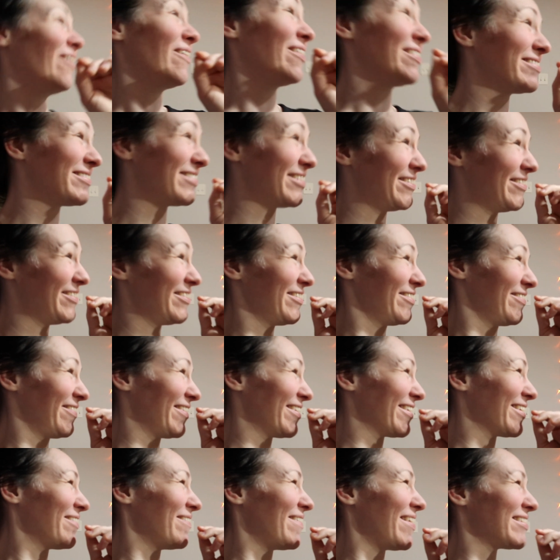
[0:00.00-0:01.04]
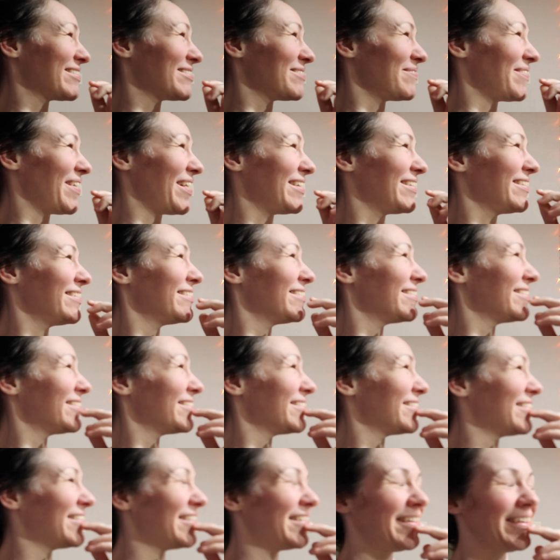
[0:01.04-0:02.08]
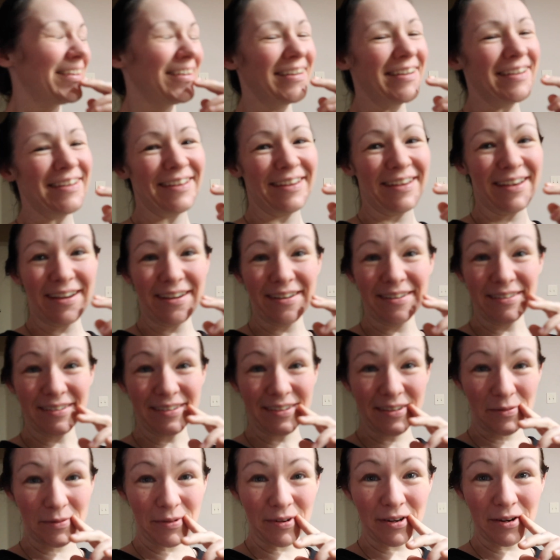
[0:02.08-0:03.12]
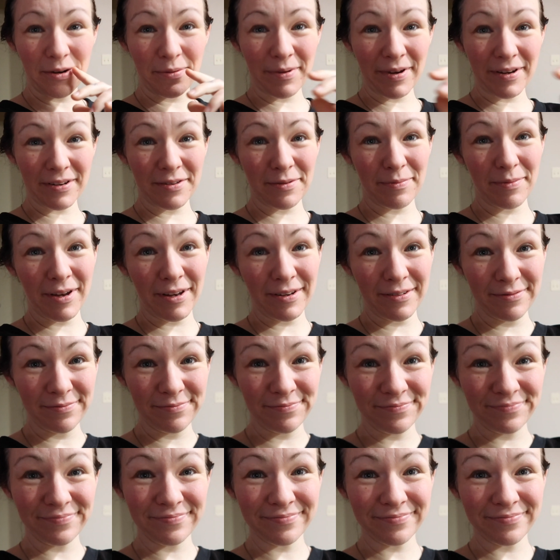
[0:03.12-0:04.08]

Oh, so you, do you want to go back to bed? Yeah, I want to go back to bed.